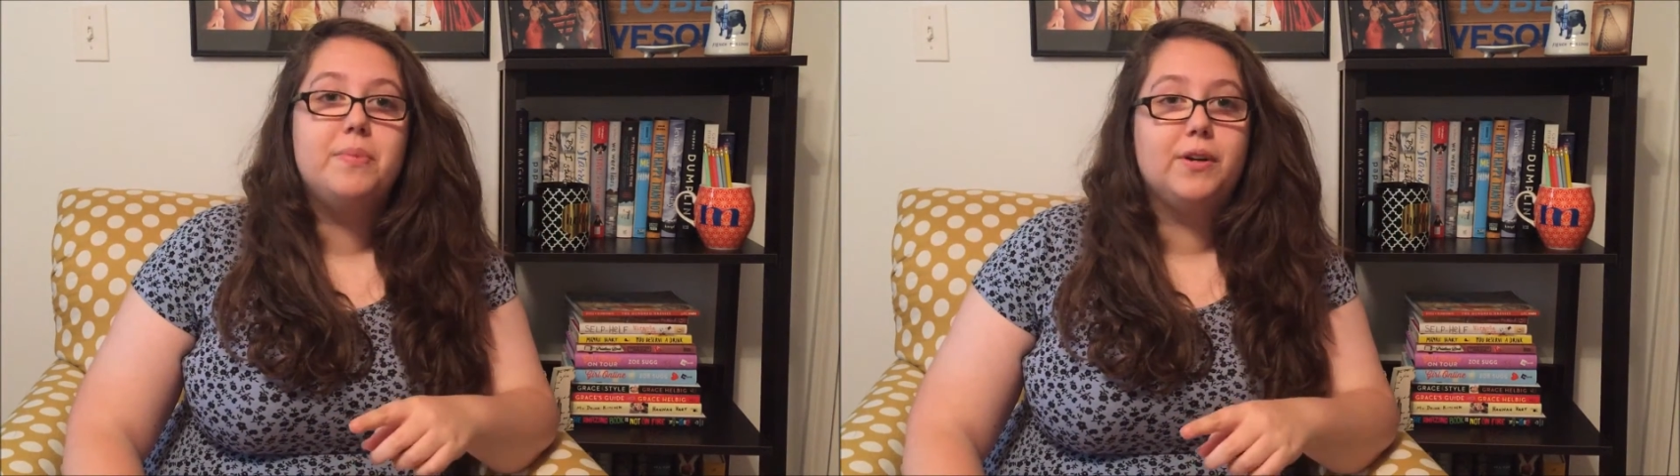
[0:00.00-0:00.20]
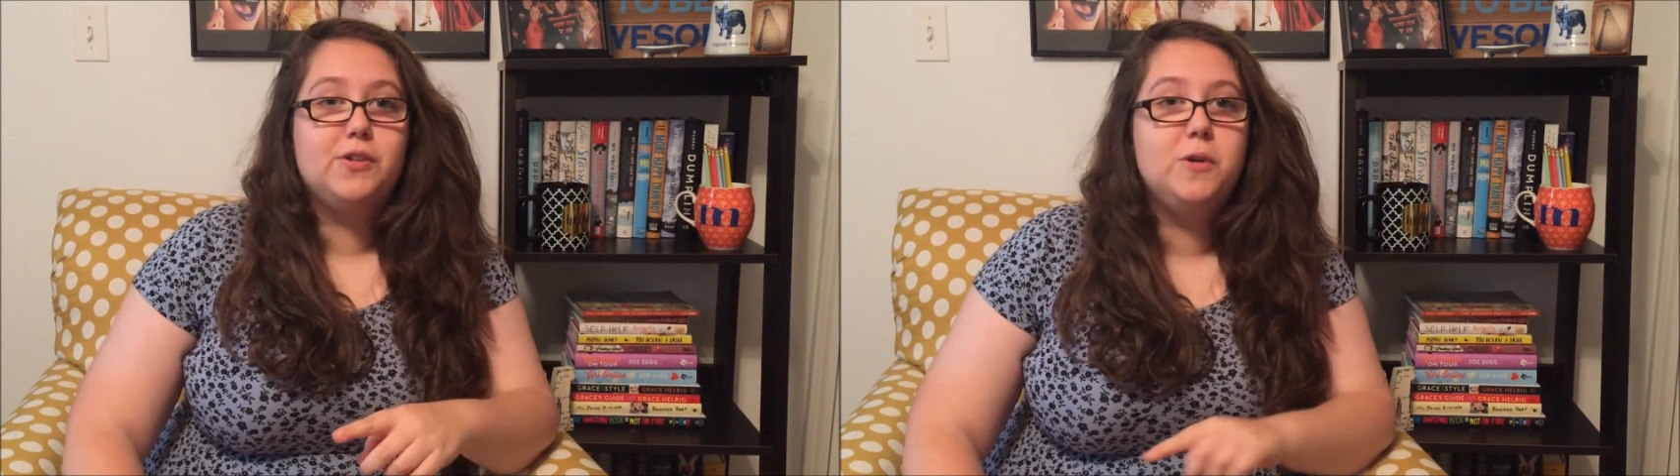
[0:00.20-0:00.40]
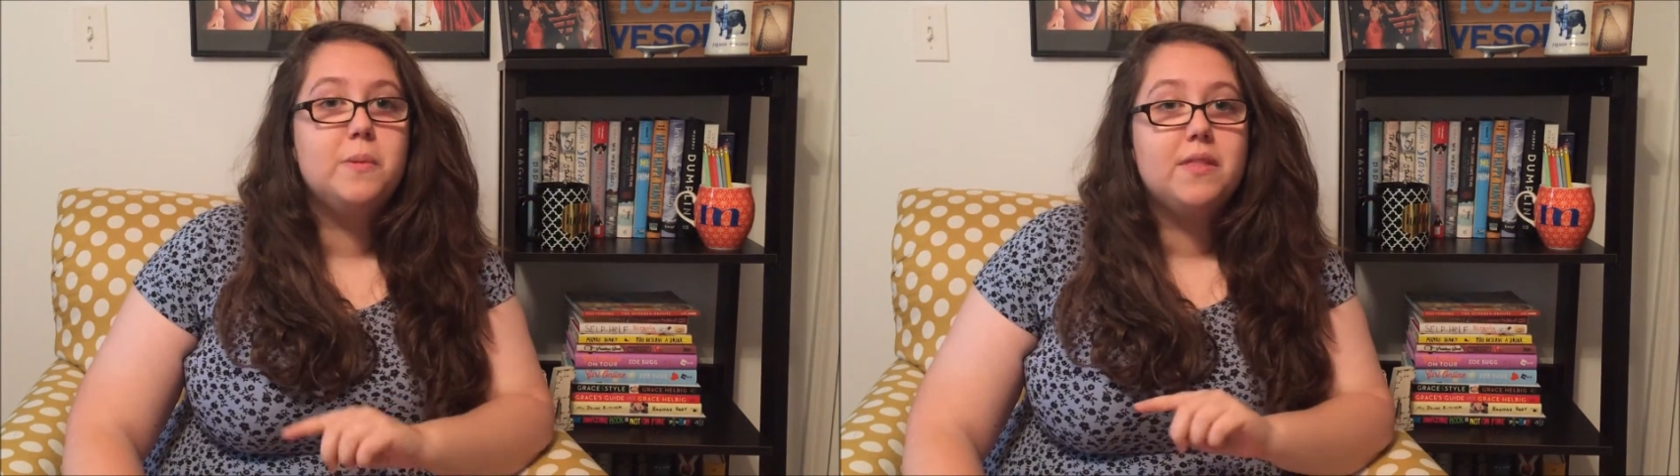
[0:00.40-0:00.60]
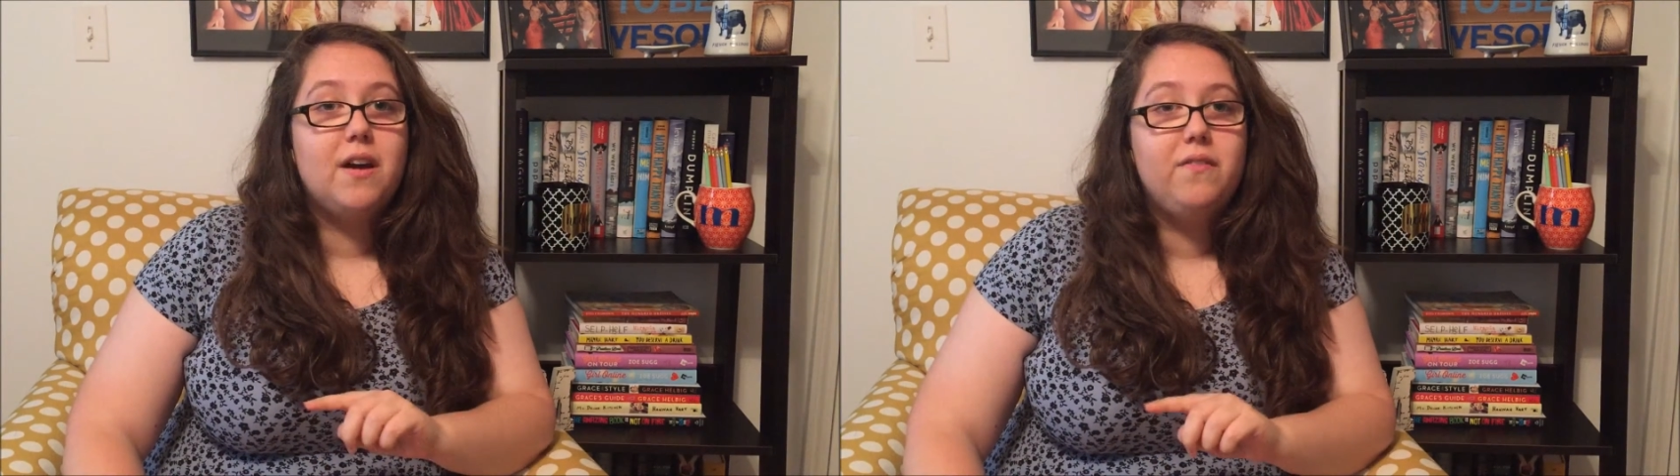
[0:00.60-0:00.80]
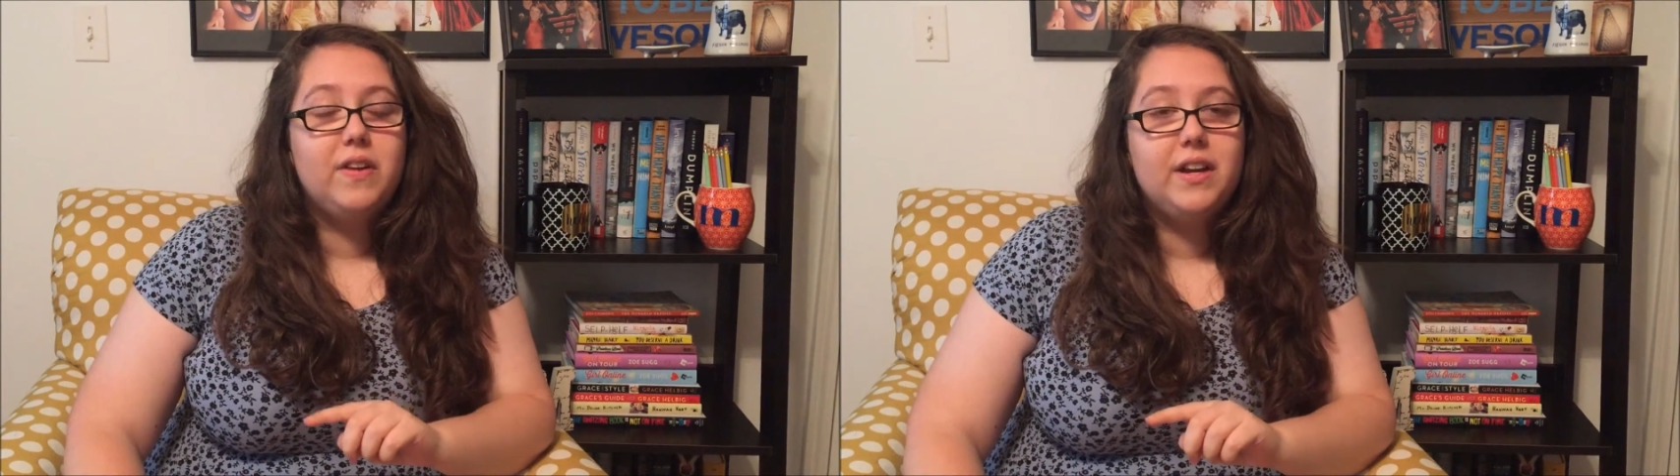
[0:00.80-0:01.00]

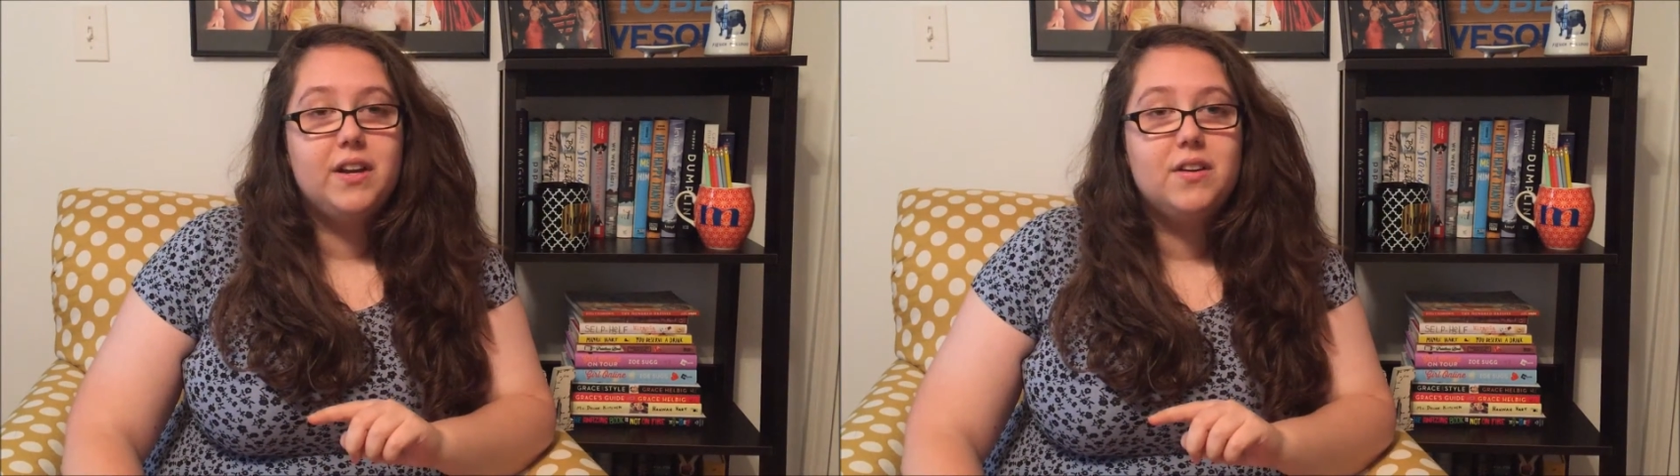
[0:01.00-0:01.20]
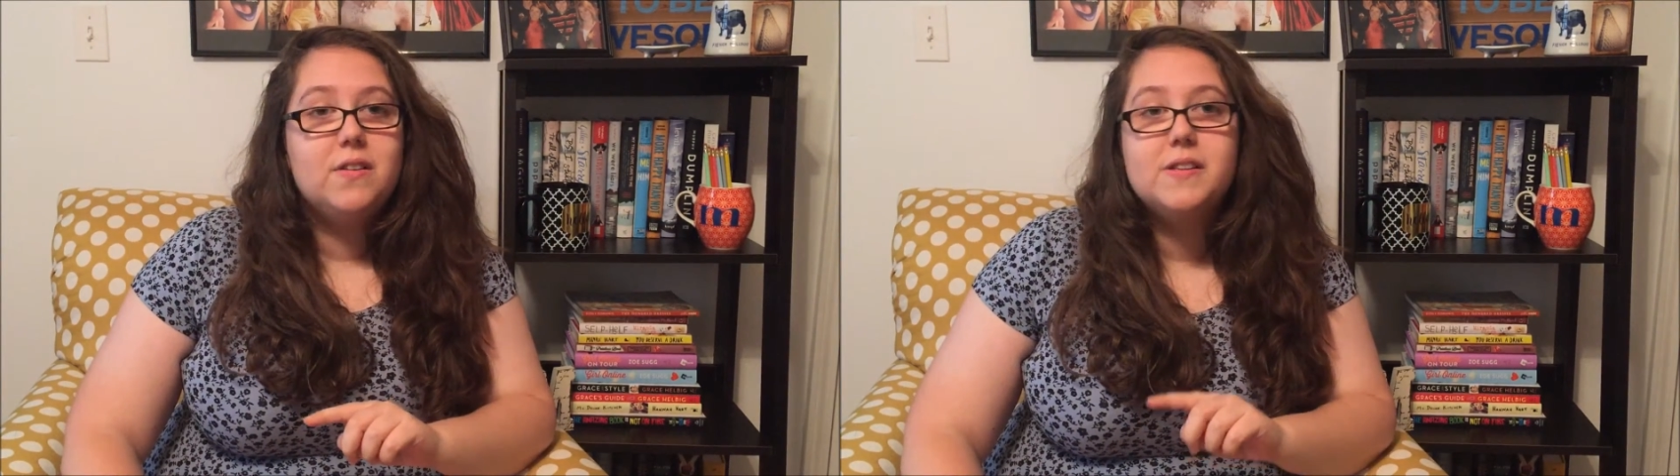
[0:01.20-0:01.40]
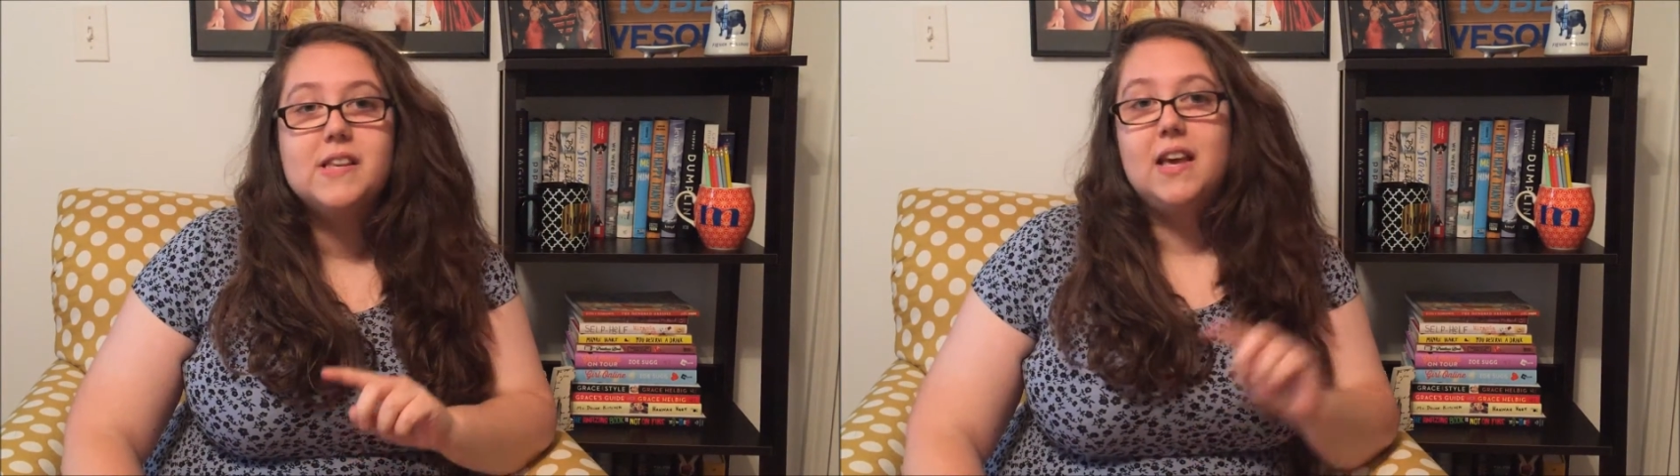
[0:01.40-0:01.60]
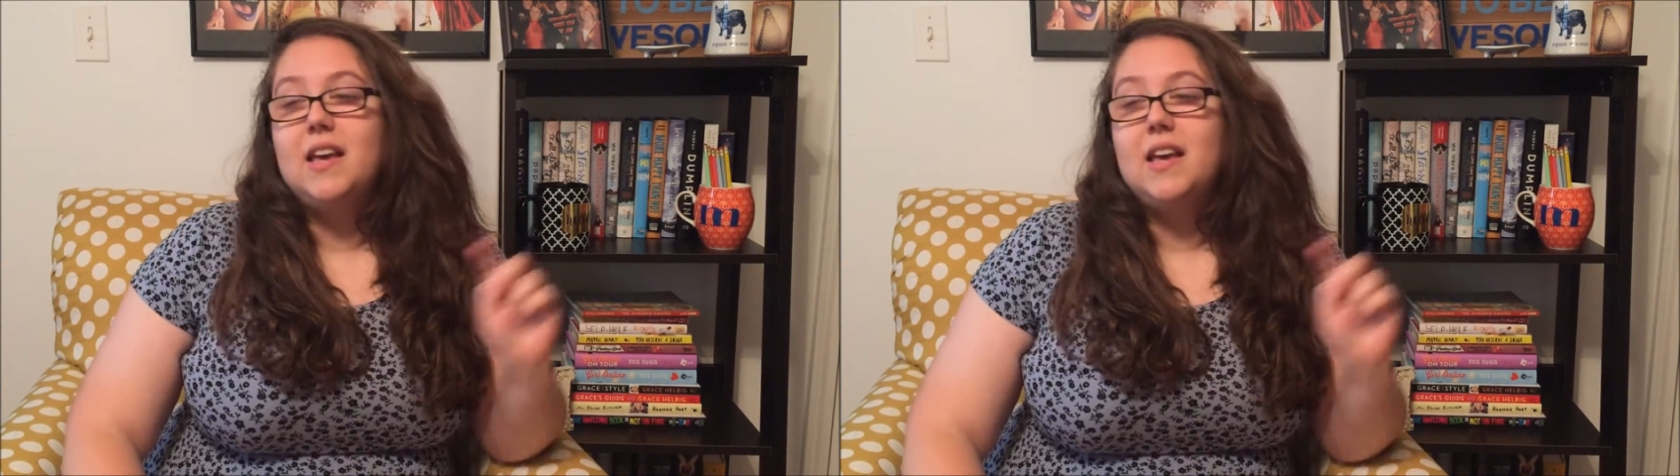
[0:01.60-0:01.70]
BookTubeathon videos,